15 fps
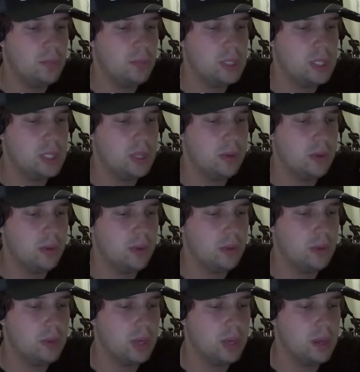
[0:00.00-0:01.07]
We did it. We
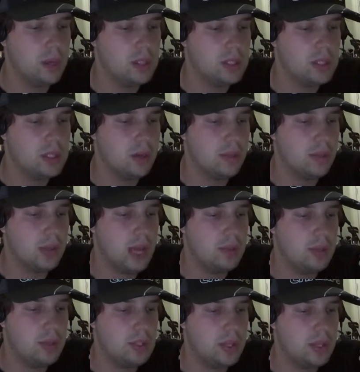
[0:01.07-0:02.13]
won, man. So I'm
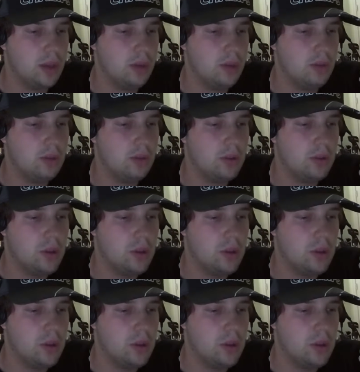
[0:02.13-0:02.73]
happy as hell.